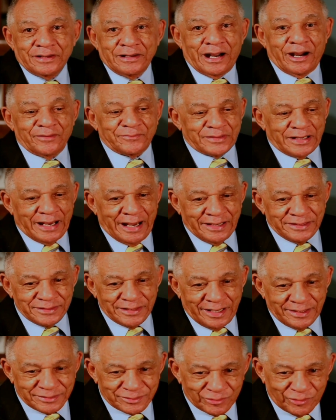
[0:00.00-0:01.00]
I said, how
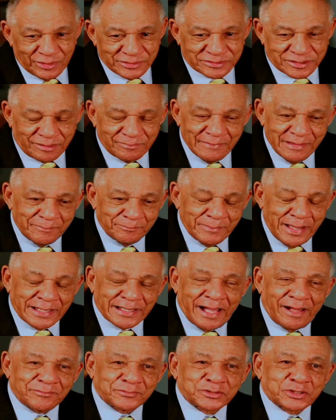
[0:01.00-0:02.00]
you doing? He said,
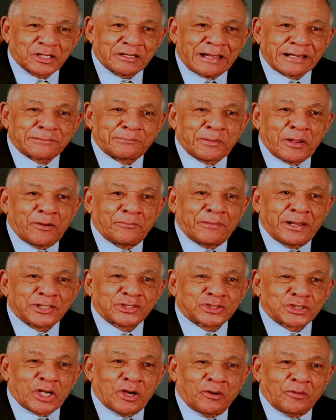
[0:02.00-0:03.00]
man, how would you like to be on my
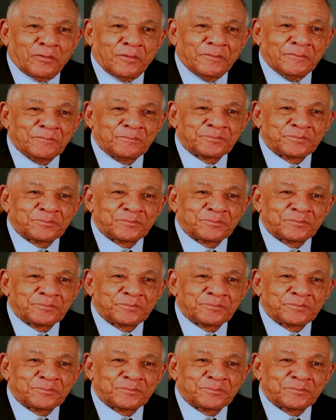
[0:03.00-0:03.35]
show?